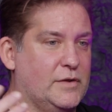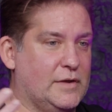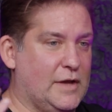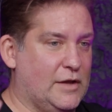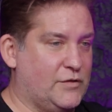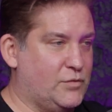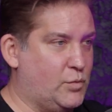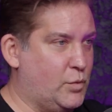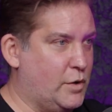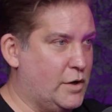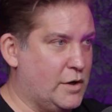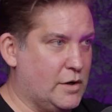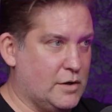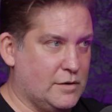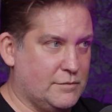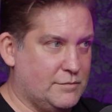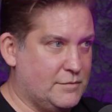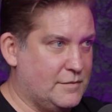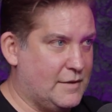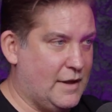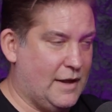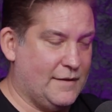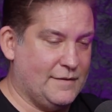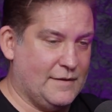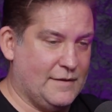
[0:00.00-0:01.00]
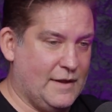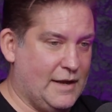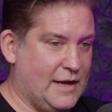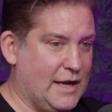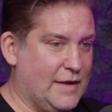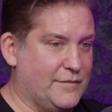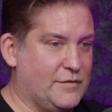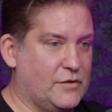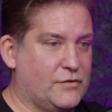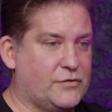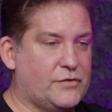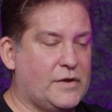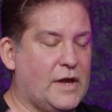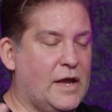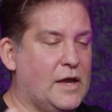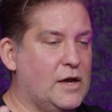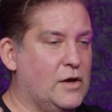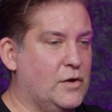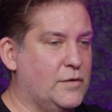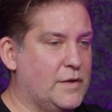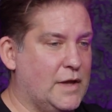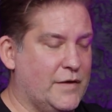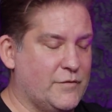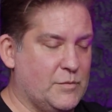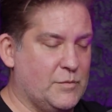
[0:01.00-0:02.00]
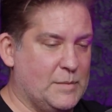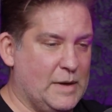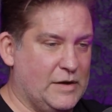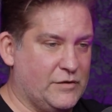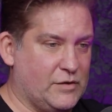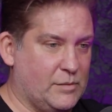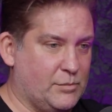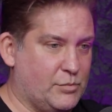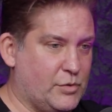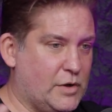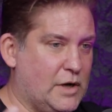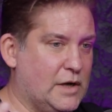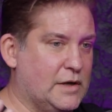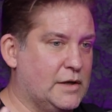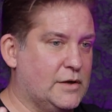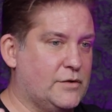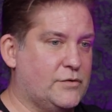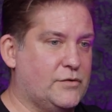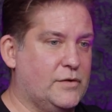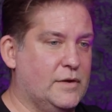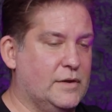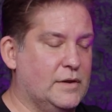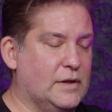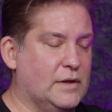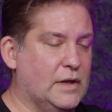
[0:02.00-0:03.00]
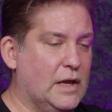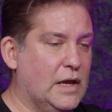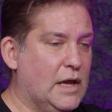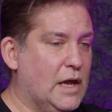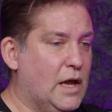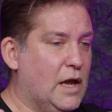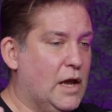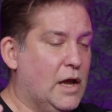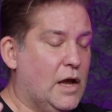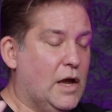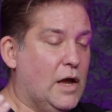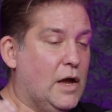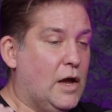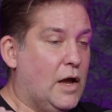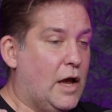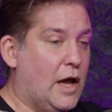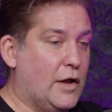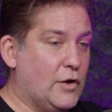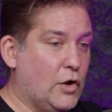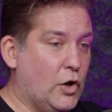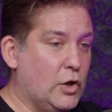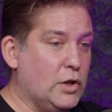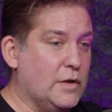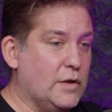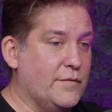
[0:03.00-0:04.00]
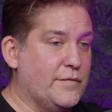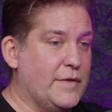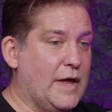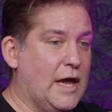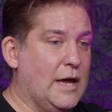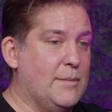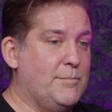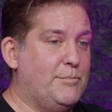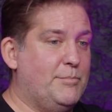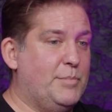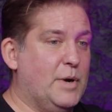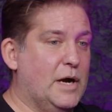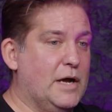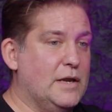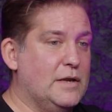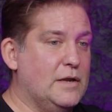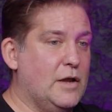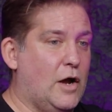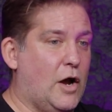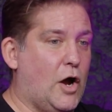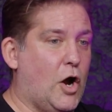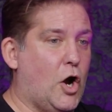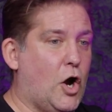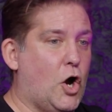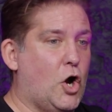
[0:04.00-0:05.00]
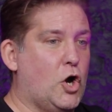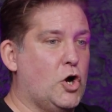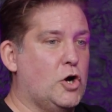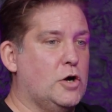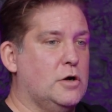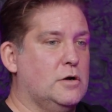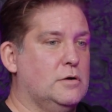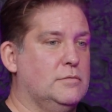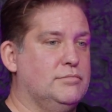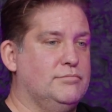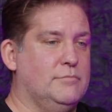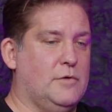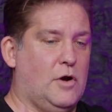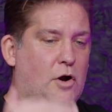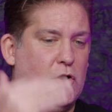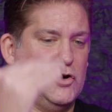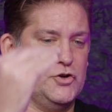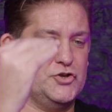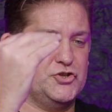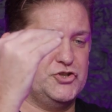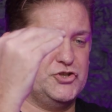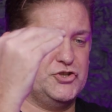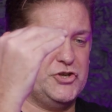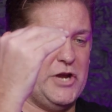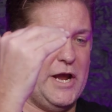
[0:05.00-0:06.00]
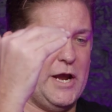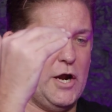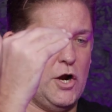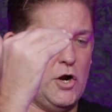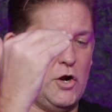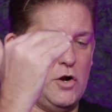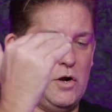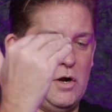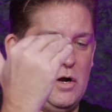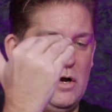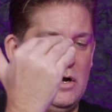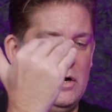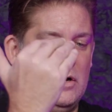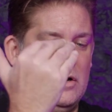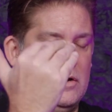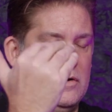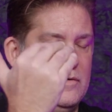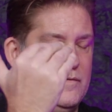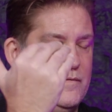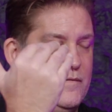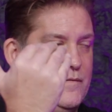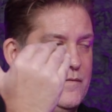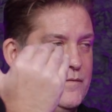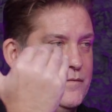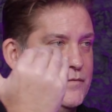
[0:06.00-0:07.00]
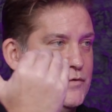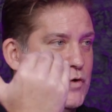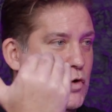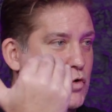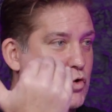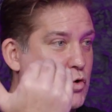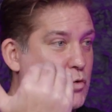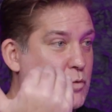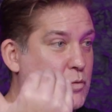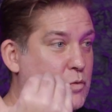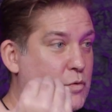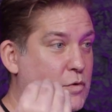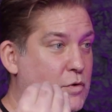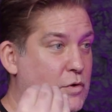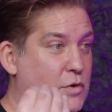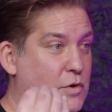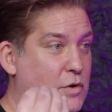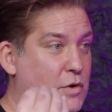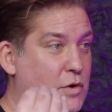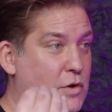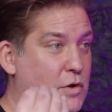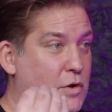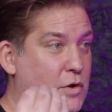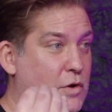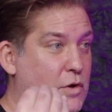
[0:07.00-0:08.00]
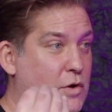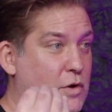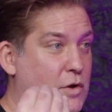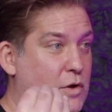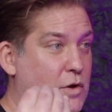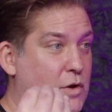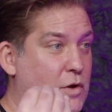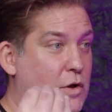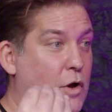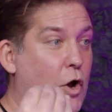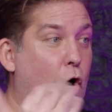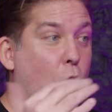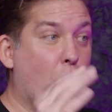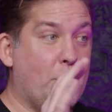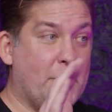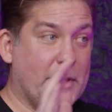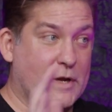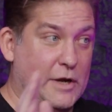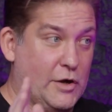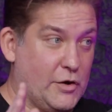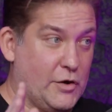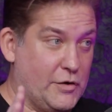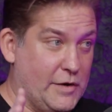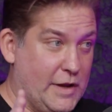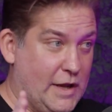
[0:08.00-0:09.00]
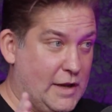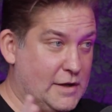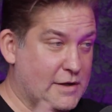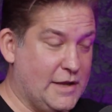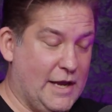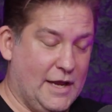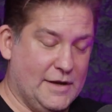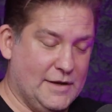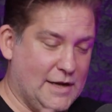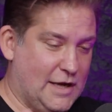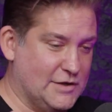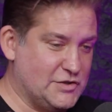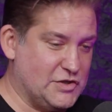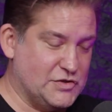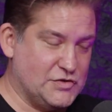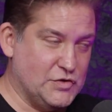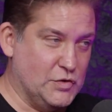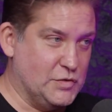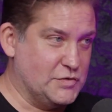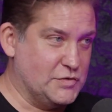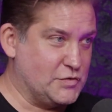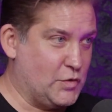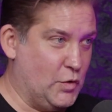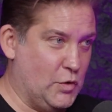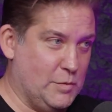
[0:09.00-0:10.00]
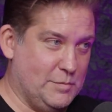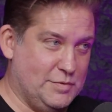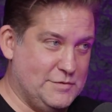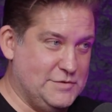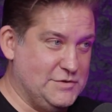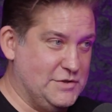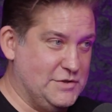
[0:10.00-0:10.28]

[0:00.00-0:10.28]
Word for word: and that's where then they have the scale they have amazing products and and all of that but our our share of when you say our share the open internet open internet yeah right, not which, just news corp right